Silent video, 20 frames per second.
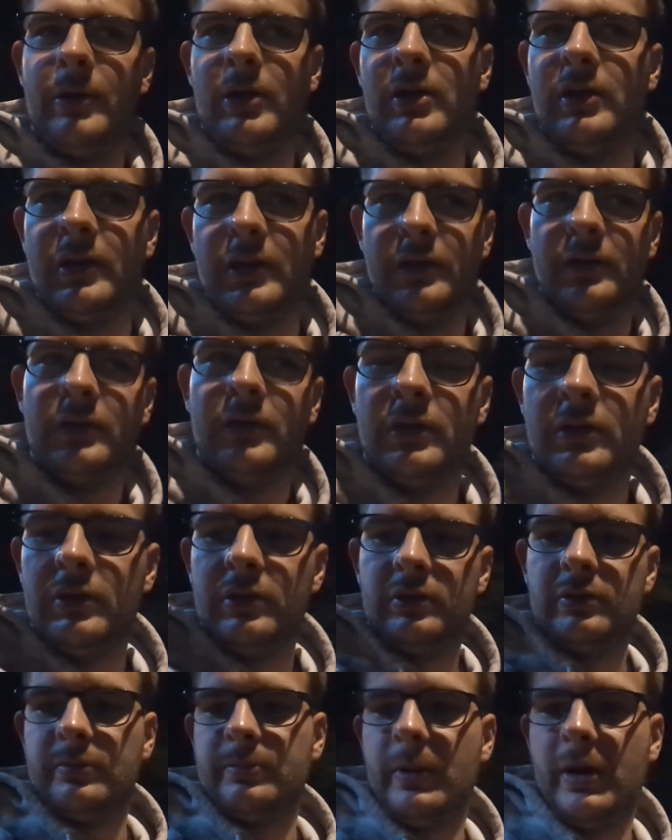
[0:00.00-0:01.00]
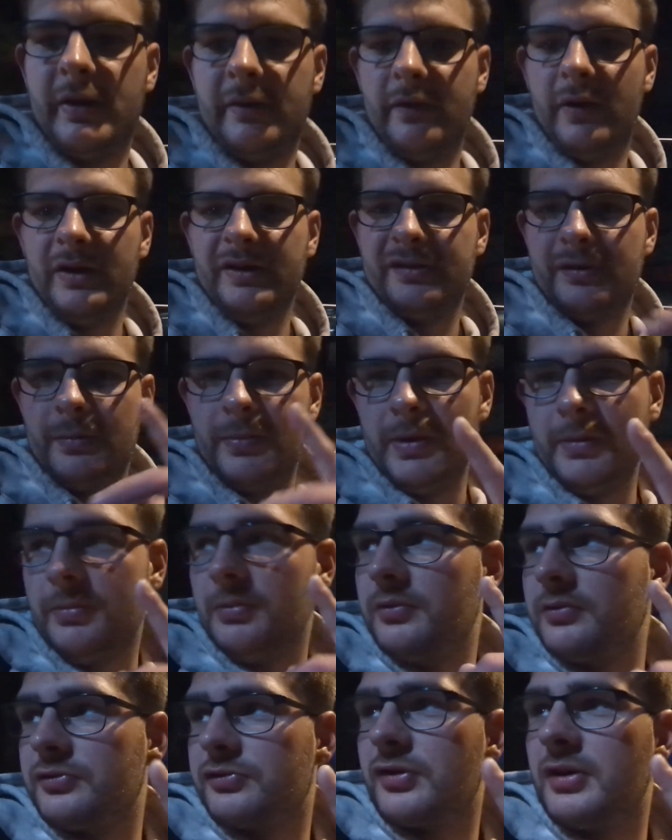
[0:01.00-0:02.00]
early? My advice to
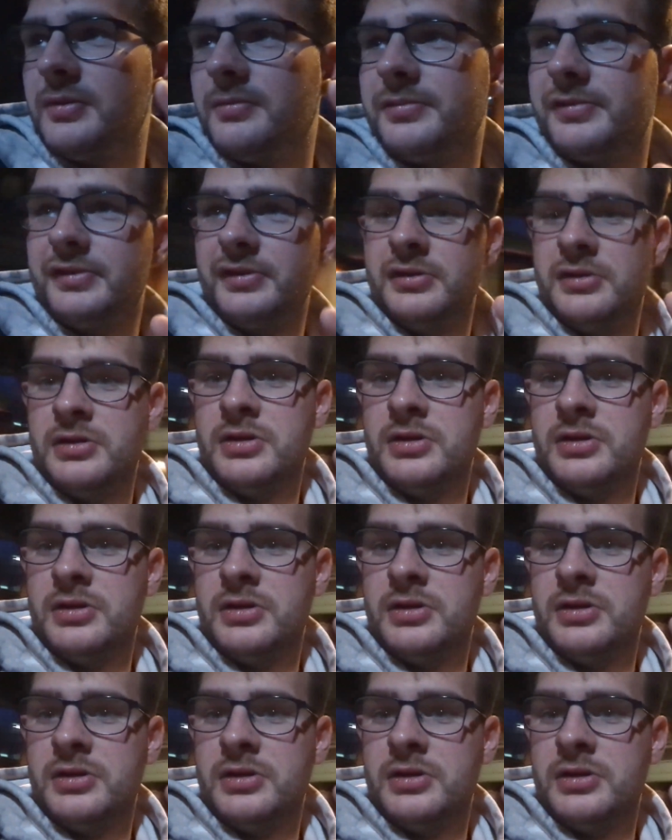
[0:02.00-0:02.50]
people on trips: